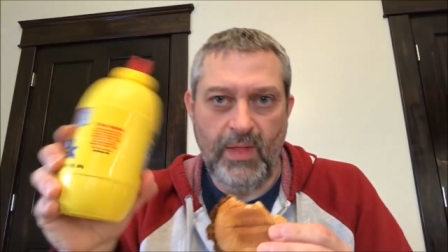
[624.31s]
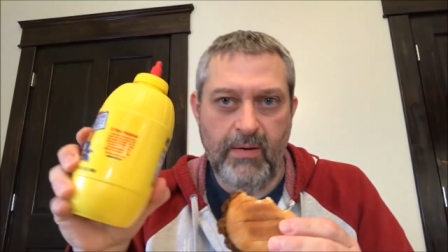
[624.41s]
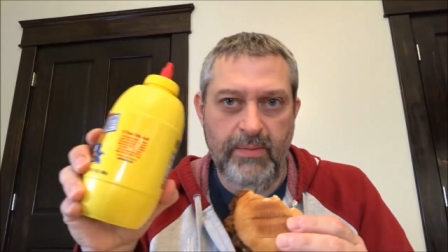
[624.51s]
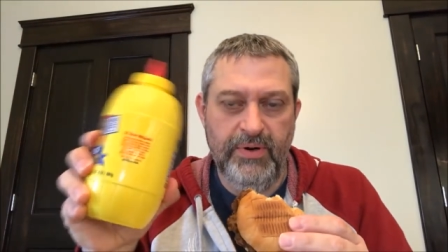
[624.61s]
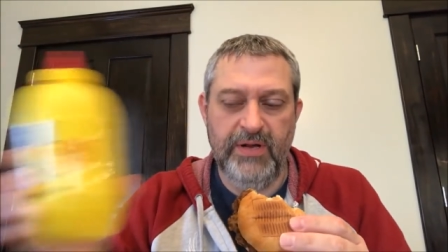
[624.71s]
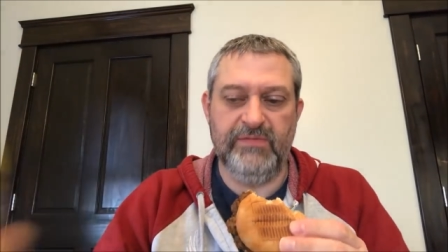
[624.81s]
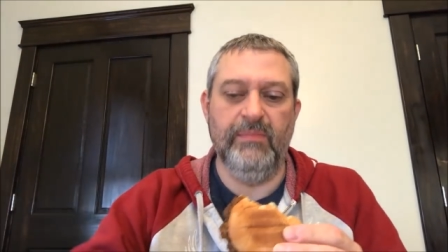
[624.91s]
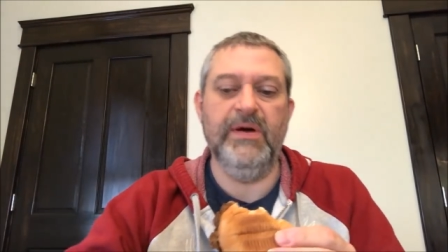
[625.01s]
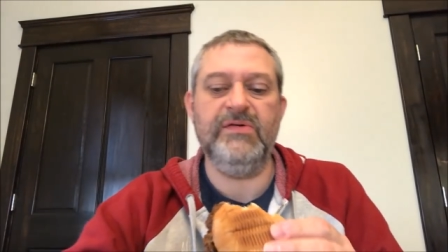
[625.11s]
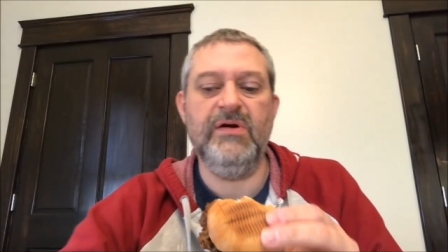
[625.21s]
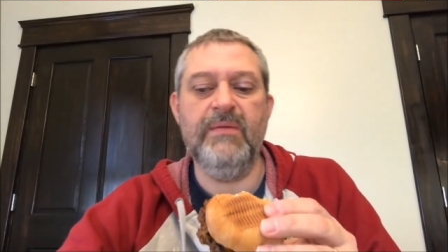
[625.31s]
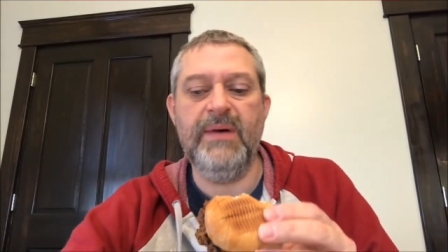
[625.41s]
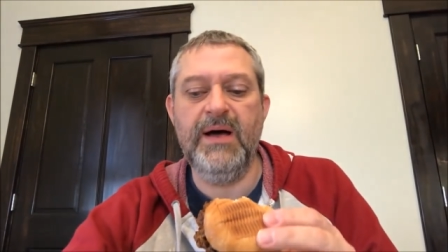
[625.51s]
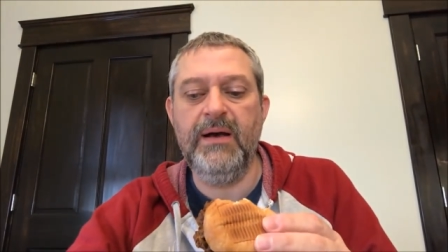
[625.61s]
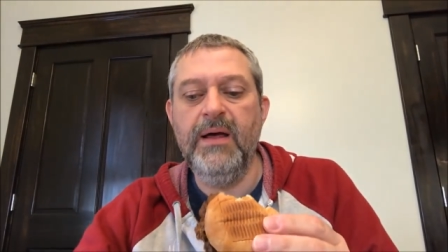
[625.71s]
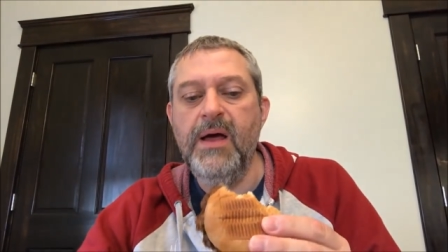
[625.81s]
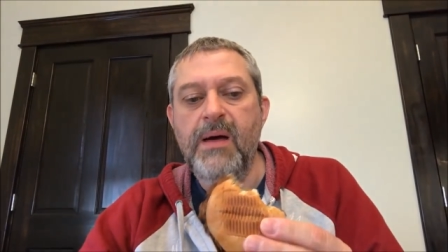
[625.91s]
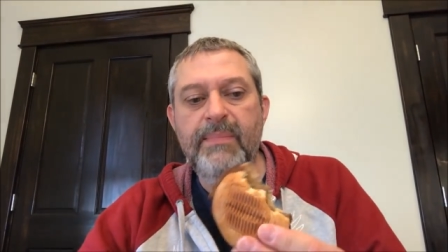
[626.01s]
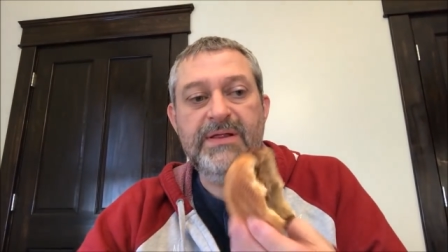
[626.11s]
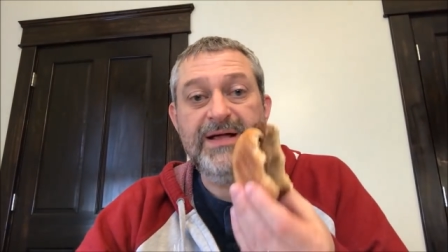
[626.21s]
I'll put some mustard on mine,
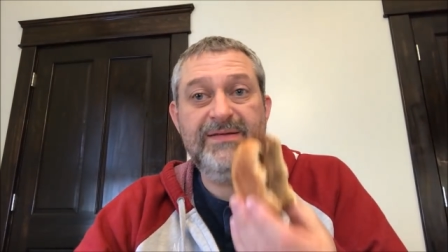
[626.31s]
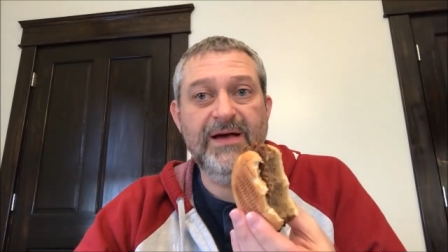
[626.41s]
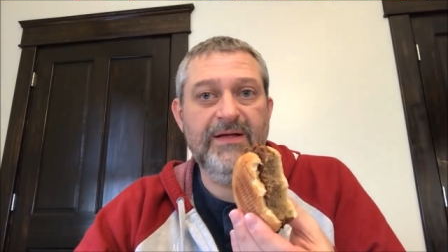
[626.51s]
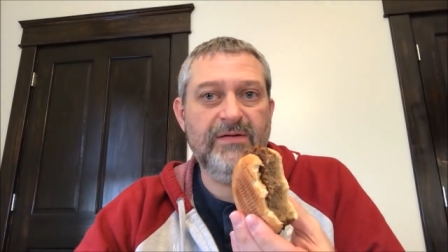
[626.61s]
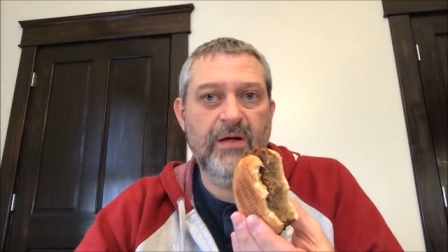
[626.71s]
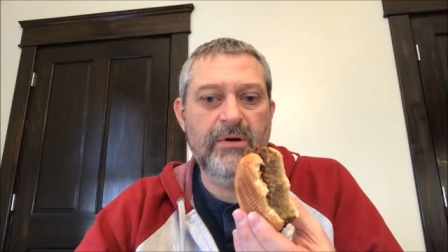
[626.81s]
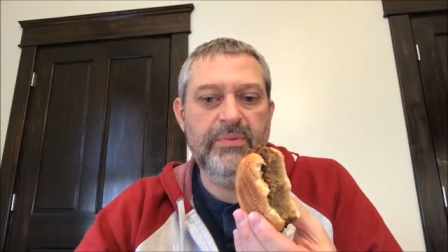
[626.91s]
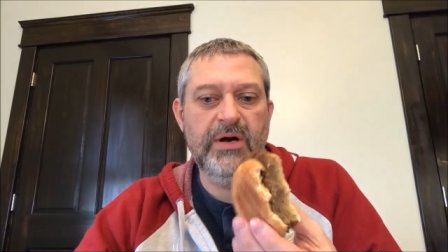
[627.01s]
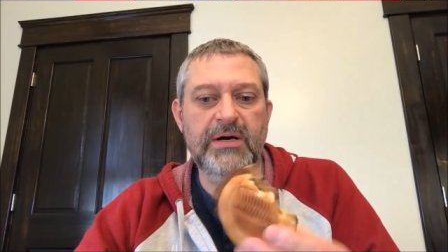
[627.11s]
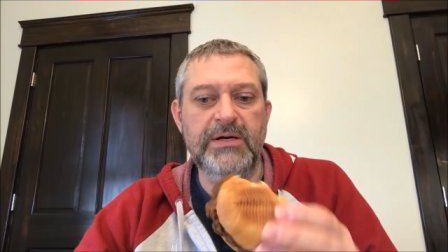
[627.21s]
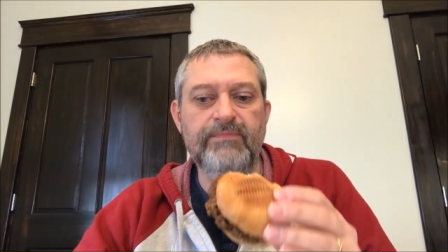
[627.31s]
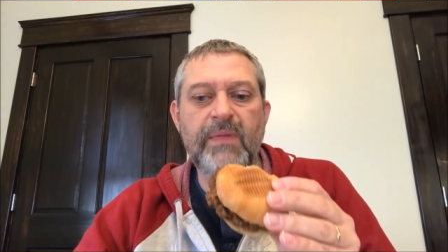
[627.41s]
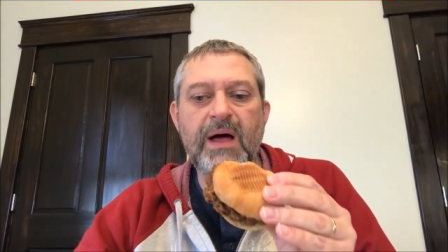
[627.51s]
but that's it. That's all I'm gonna put on it.